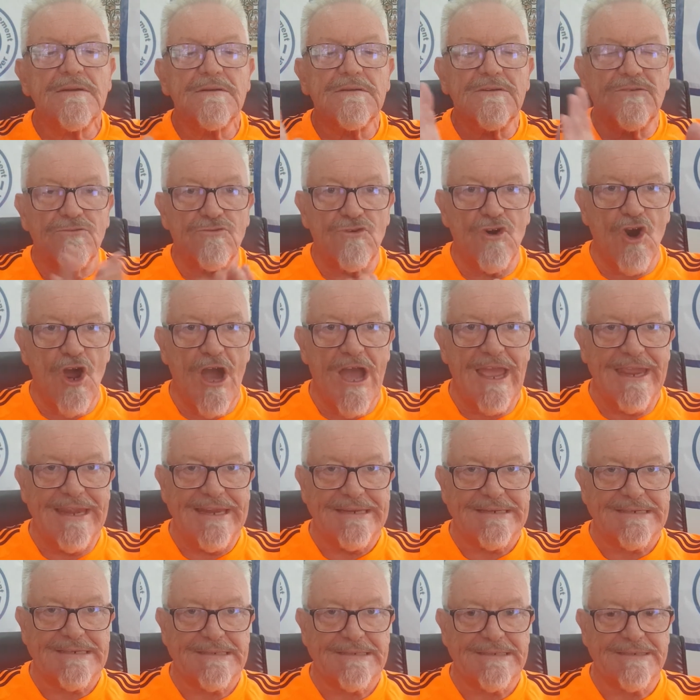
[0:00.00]

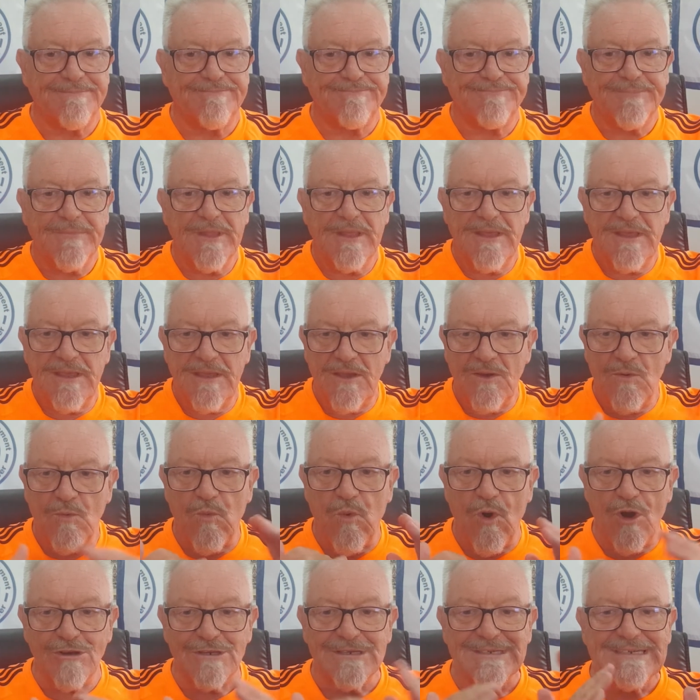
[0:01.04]
Right,
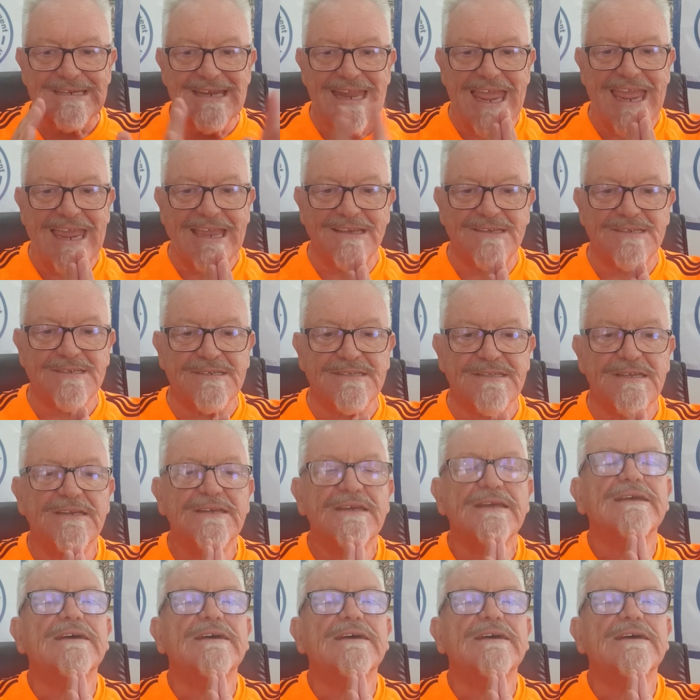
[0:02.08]
what's next?